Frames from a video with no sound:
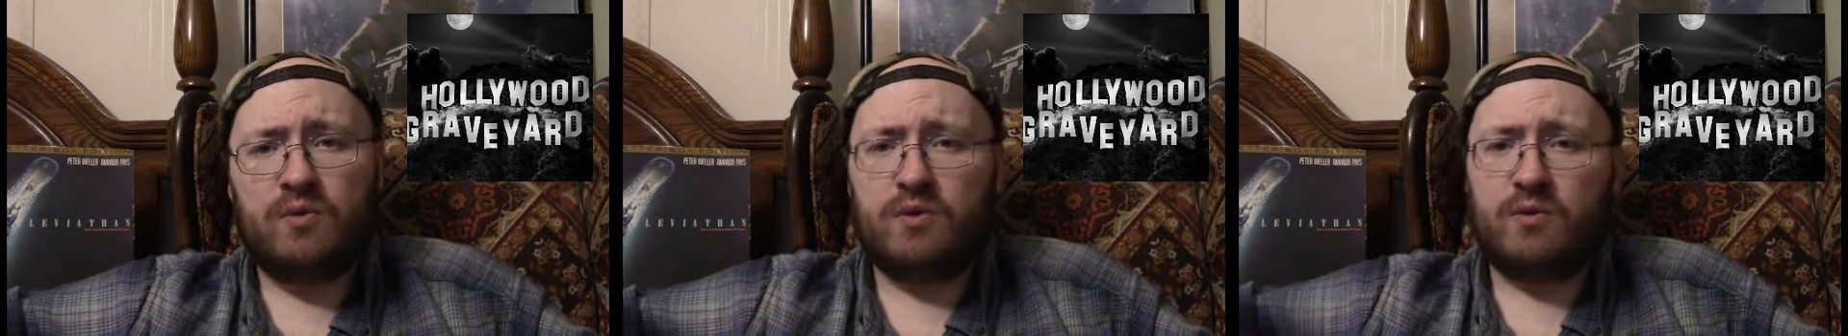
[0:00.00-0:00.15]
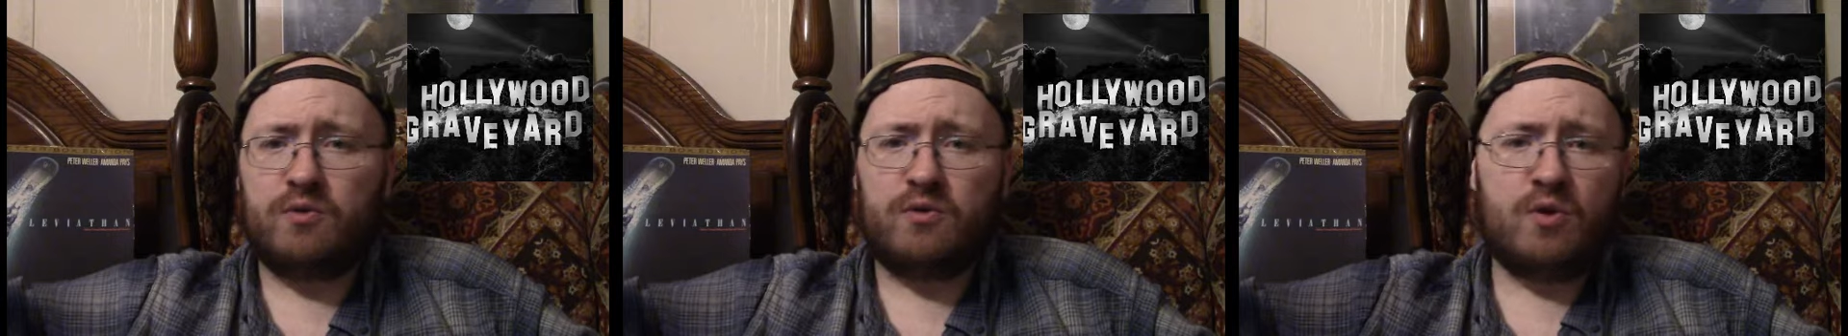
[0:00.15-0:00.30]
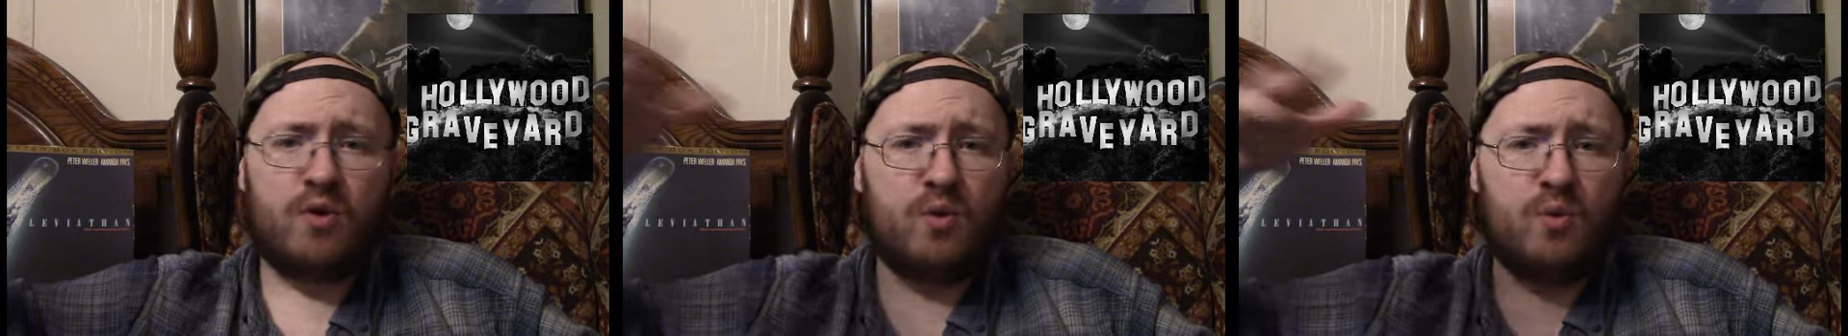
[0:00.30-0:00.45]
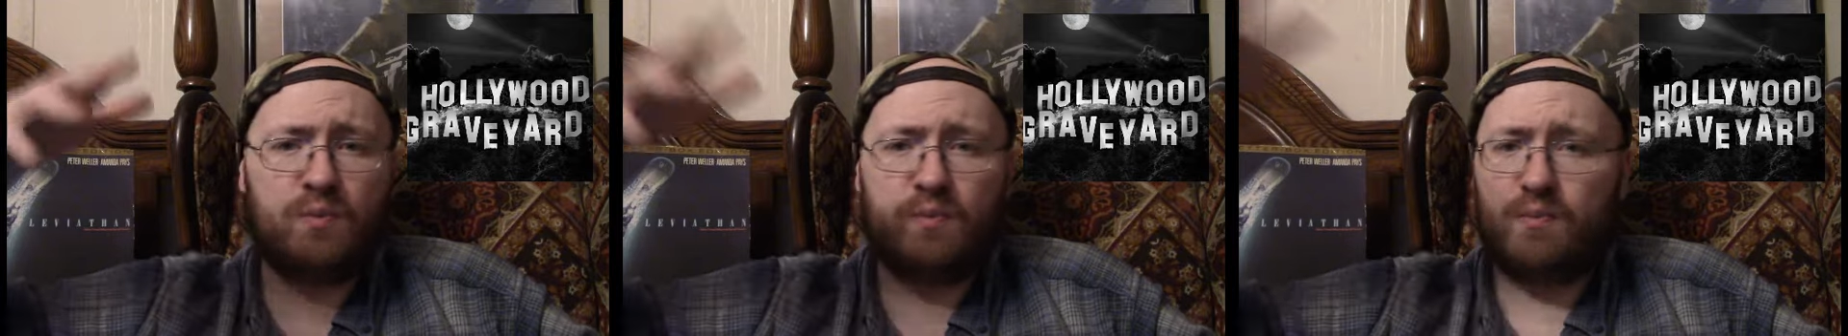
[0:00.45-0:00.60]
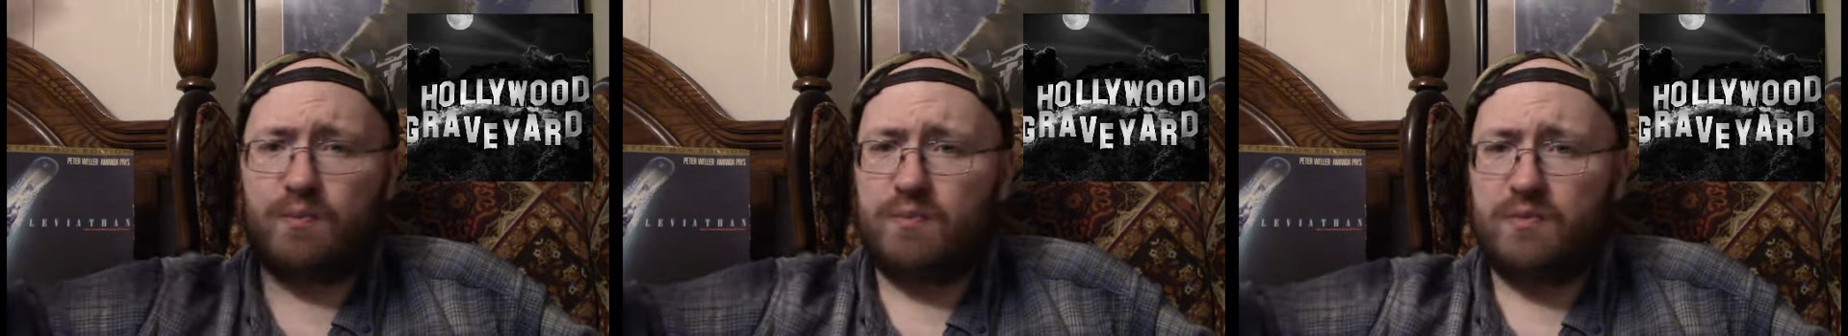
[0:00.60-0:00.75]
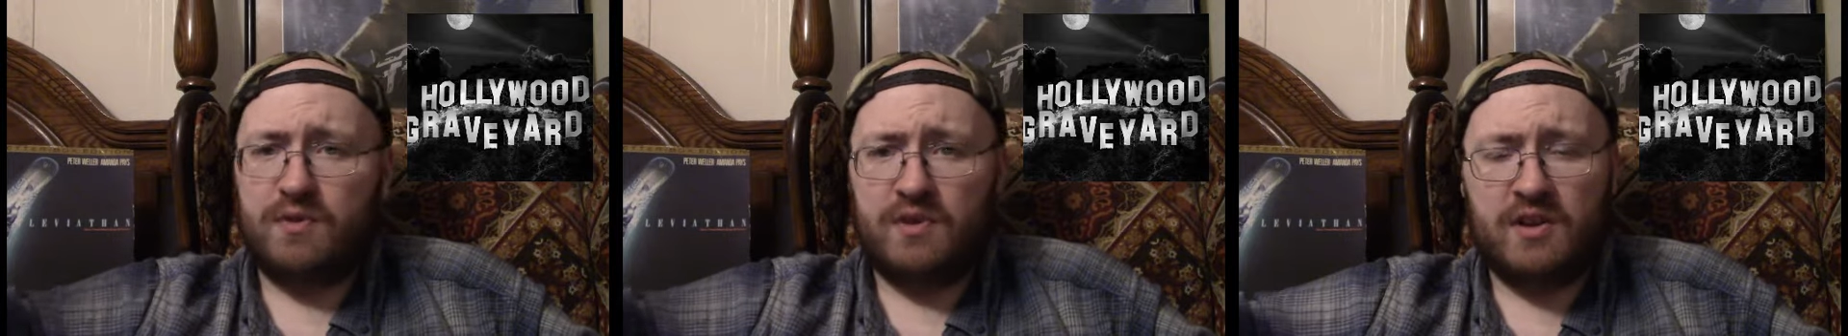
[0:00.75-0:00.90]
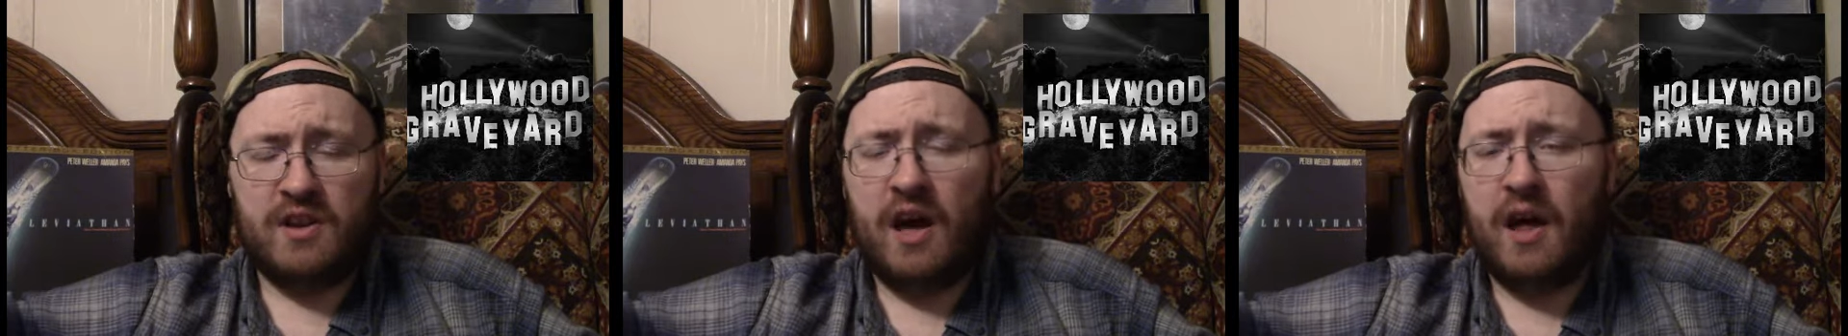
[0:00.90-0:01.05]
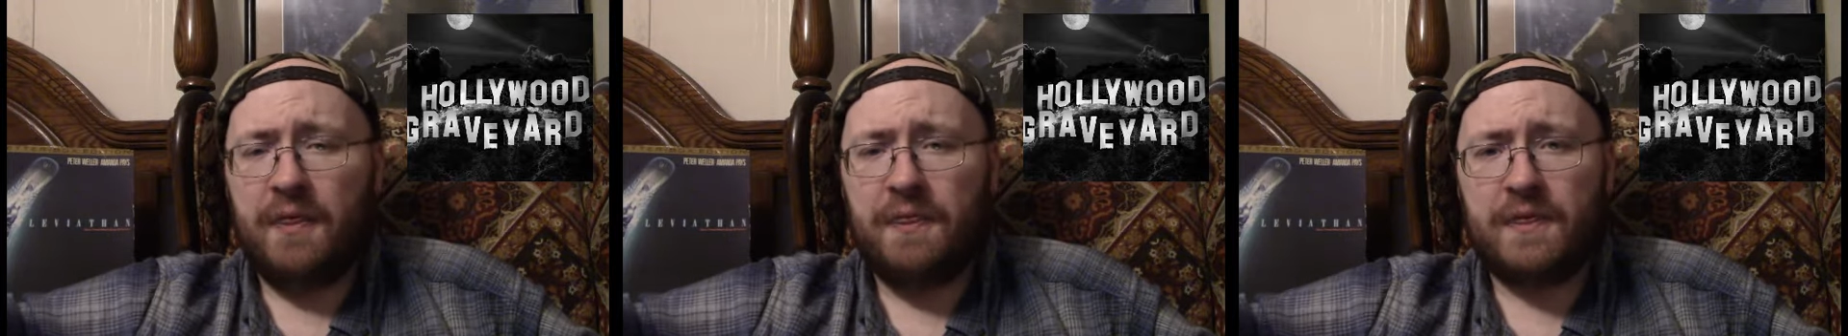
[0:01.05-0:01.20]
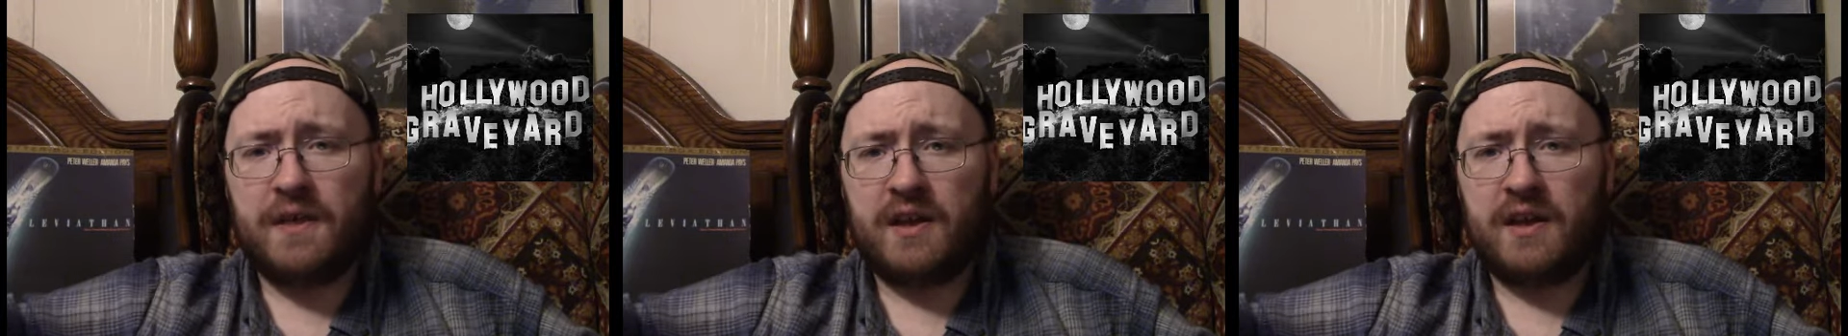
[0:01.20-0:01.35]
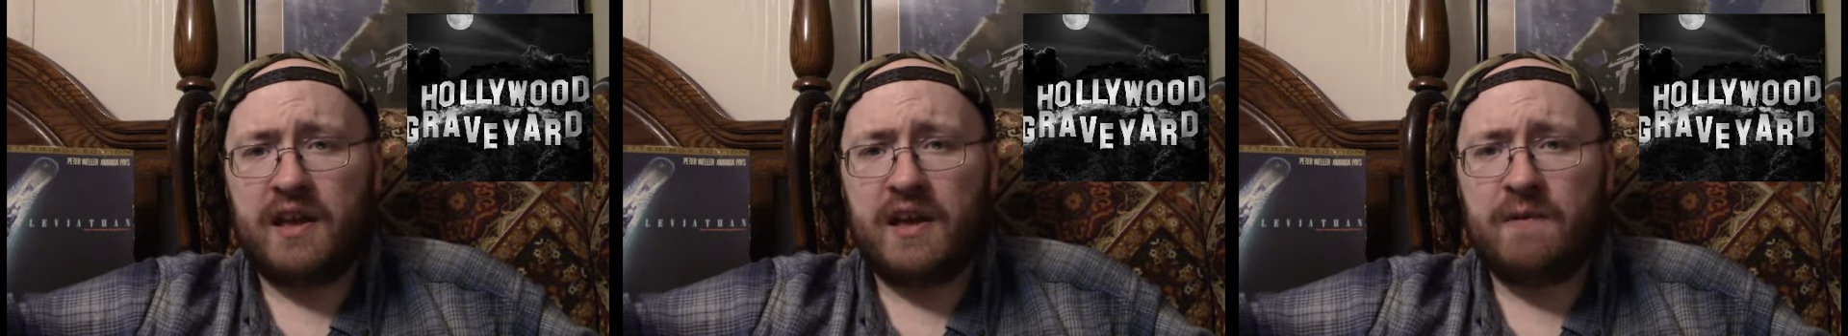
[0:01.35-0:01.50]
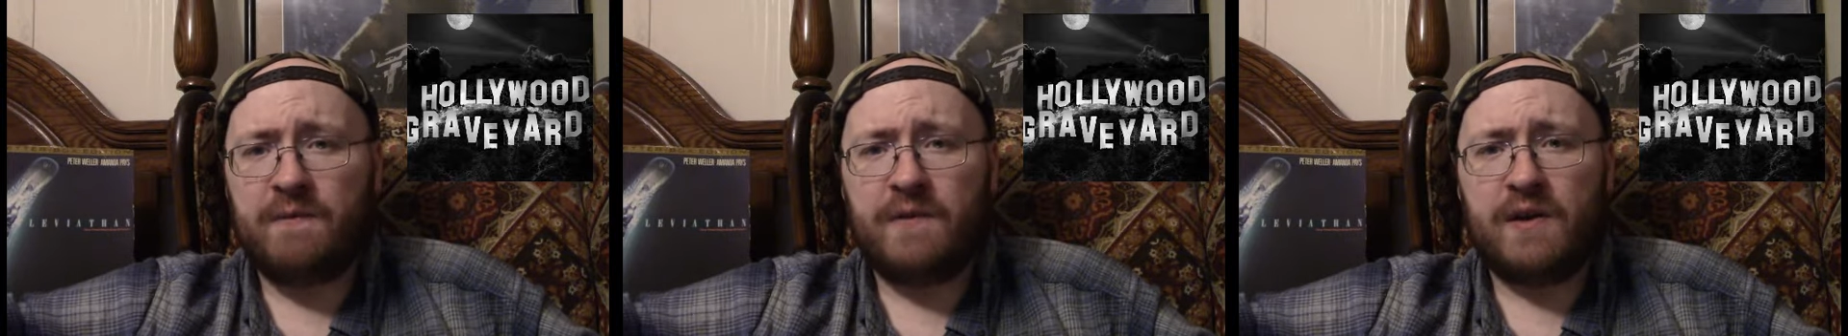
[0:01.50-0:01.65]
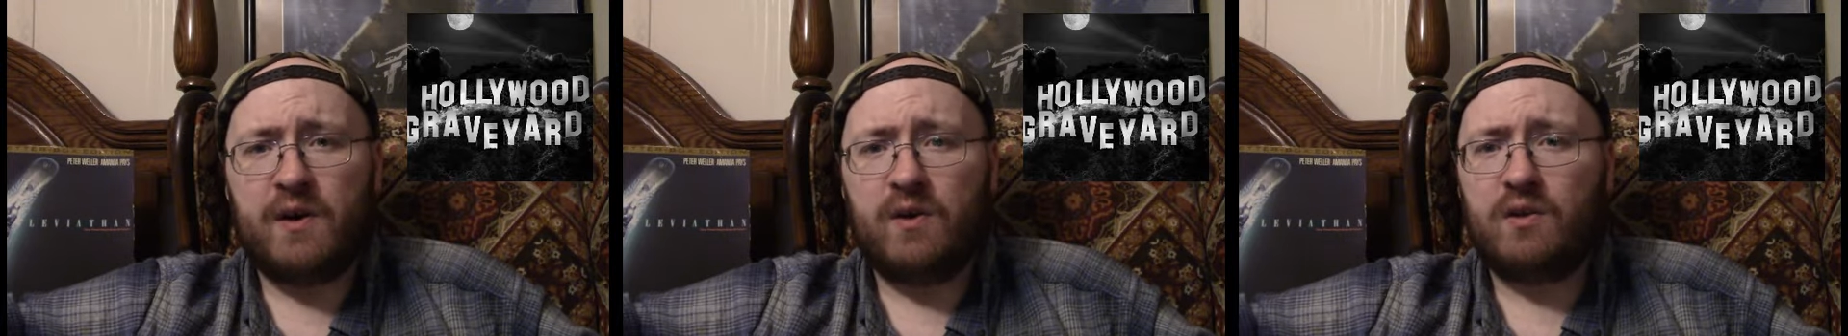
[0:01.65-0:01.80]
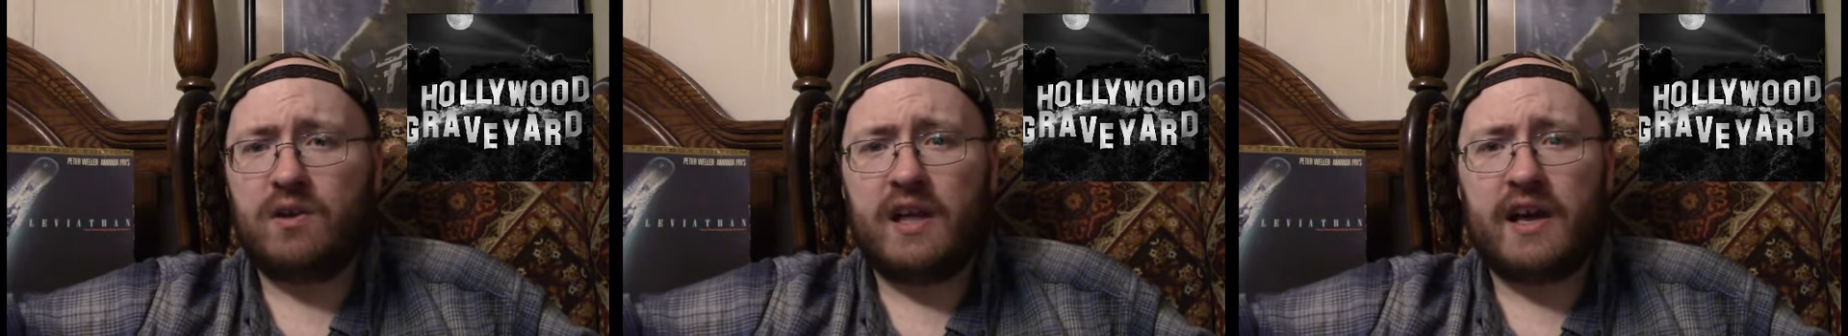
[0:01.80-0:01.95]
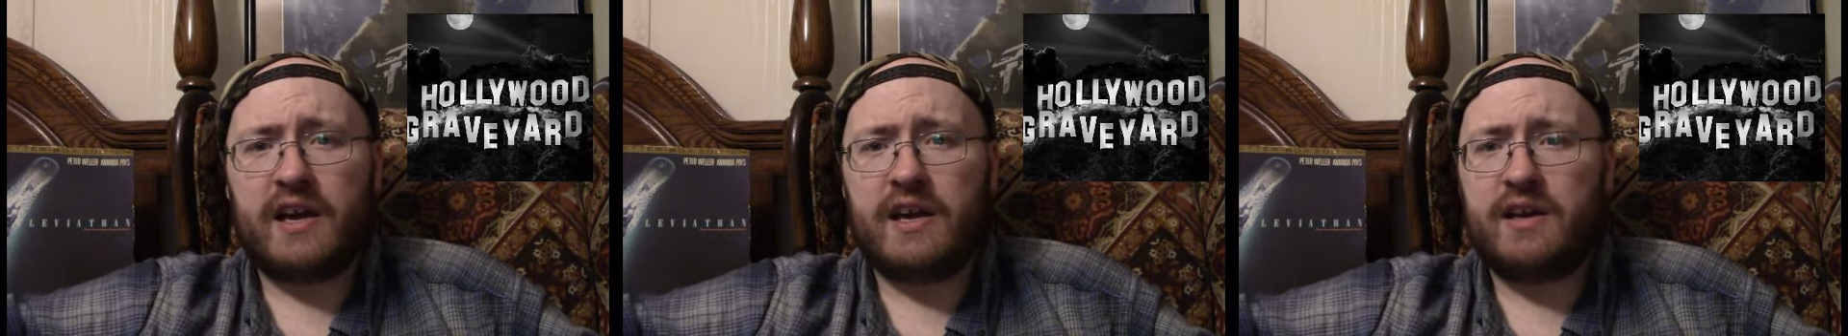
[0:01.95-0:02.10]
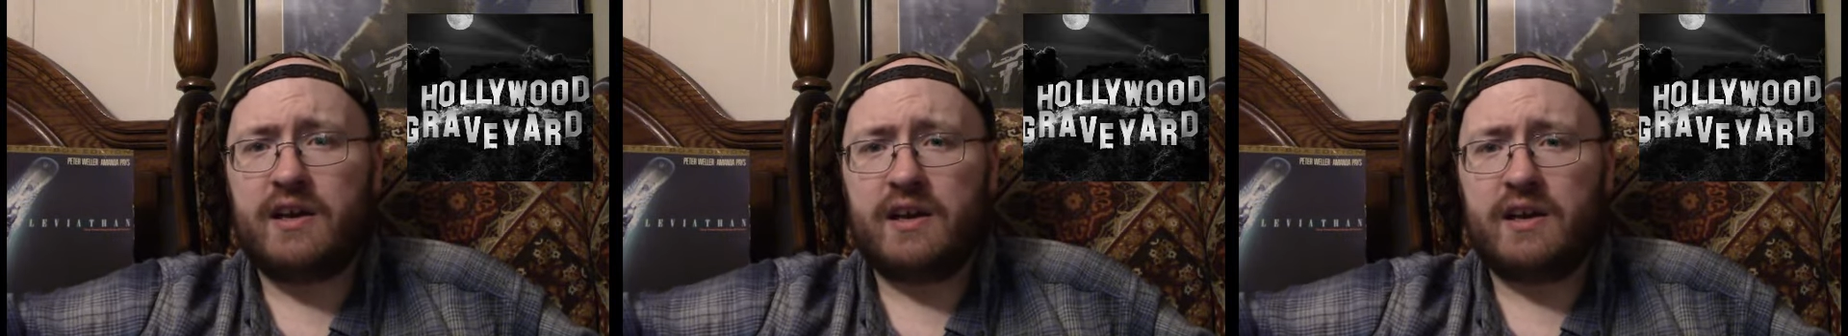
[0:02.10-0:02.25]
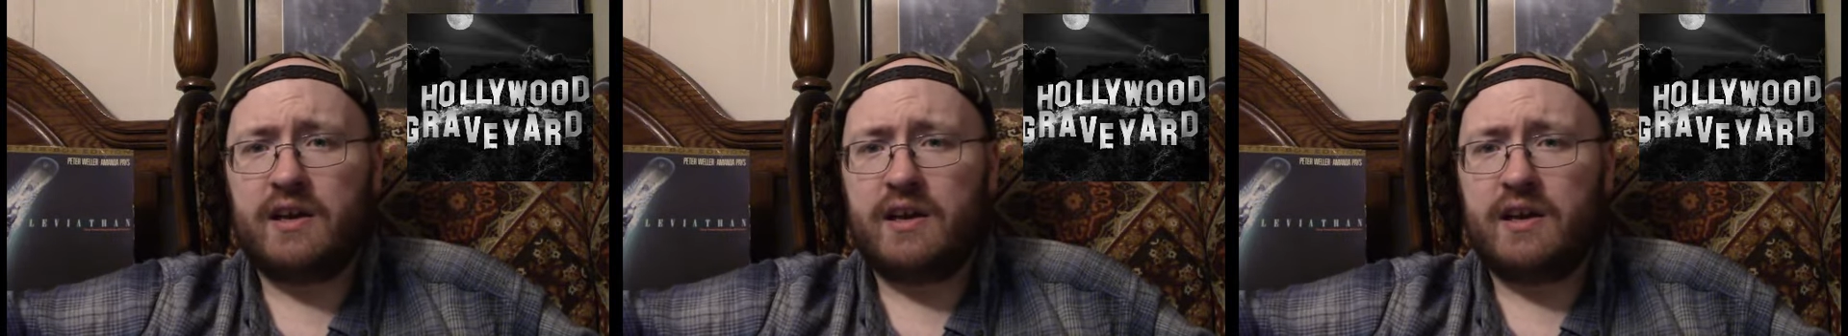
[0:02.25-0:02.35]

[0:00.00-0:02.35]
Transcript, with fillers: there's no nothing. It felt like